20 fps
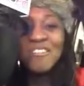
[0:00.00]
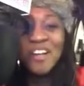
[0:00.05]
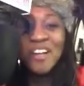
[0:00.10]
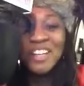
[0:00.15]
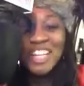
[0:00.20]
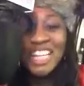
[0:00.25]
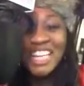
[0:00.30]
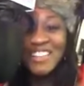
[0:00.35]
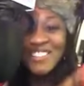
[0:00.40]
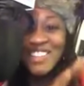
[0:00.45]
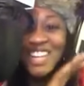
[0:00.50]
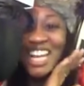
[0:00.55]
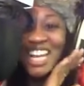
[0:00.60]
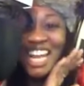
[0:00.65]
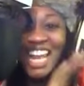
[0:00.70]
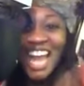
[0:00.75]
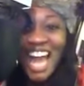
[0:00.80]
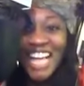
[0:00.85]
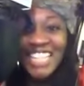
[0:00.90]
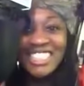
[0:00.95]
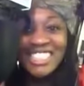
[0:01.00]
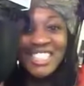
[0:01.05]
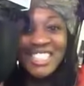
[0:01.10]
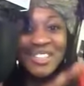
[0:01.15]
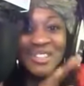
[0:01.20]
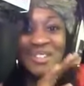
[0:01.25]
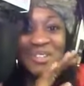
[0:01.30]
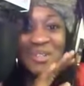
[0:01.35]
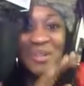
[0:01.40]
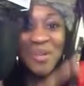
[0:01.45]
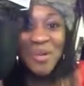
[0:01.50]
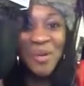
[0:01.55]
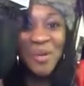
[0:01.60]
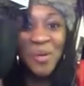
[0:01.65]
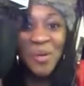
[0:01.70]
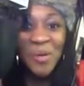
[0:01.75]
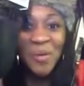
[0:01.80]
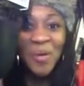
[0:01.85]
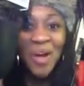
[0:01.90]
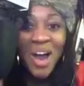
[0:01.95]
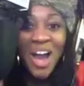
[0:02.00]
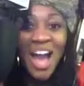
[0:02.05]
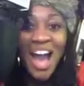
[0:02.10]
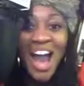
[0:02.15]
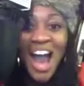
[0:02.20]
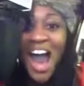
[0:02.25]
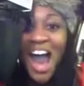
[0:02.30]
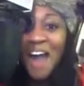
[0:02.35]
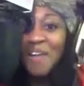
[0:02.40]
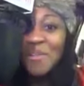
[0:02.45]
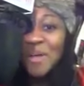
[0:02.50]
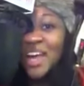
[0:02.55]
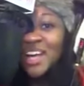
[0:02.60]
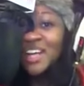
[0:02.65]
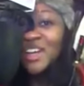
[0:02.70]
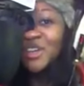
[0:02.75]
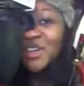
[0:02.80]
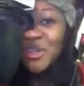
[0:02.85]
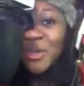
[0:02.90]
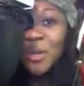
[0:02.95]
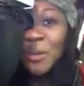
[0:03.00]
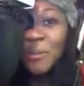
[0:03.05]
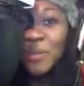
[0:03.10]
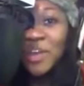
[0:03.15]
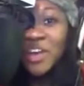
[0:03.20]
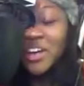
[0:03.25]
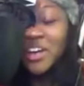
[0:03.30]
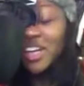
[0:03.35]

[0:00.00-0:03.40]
won't even lie to you all. I went groupie